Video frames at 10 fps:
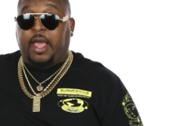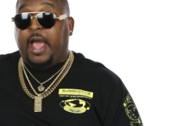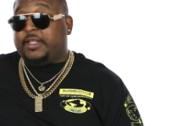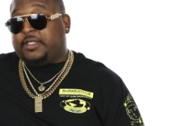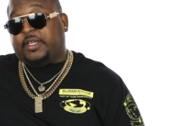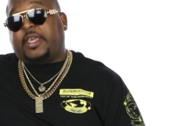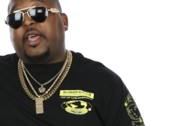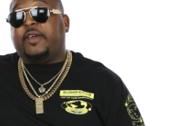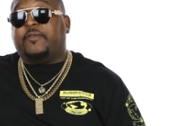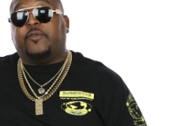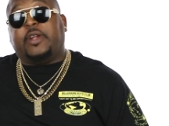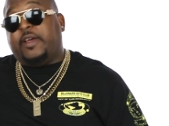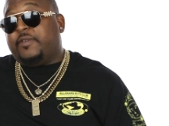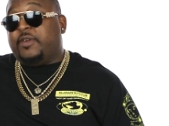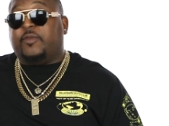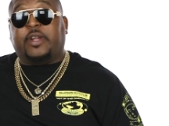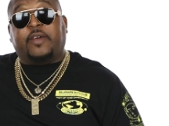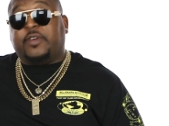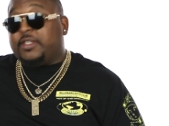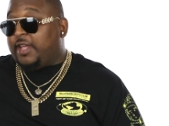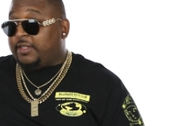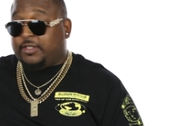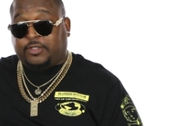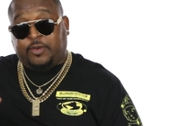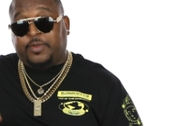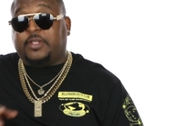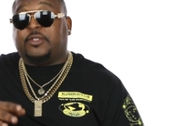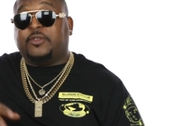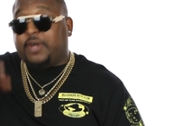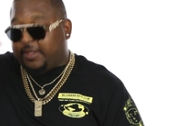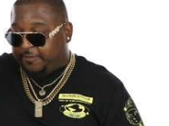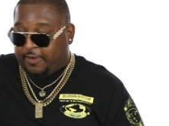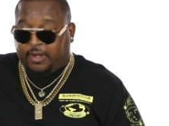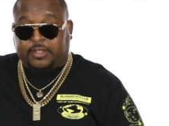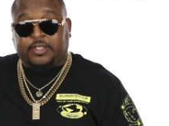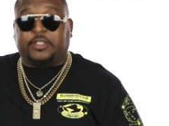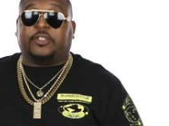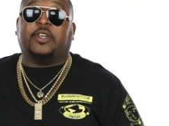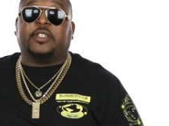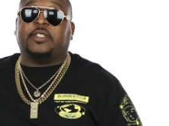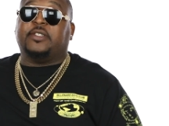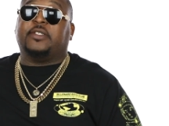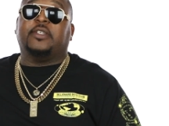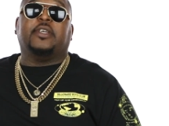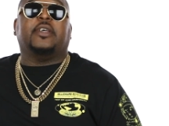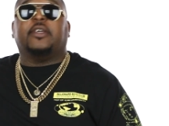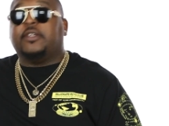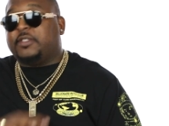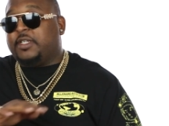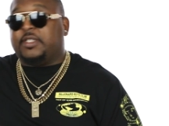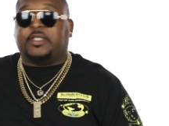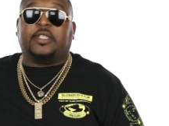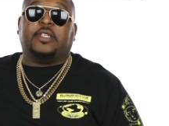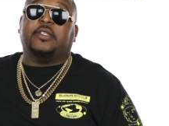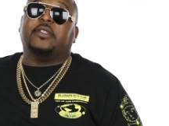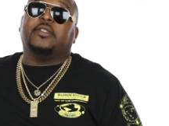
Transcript: I took care of whatever whatever the doctor told me to do. I followed the instructions to the T.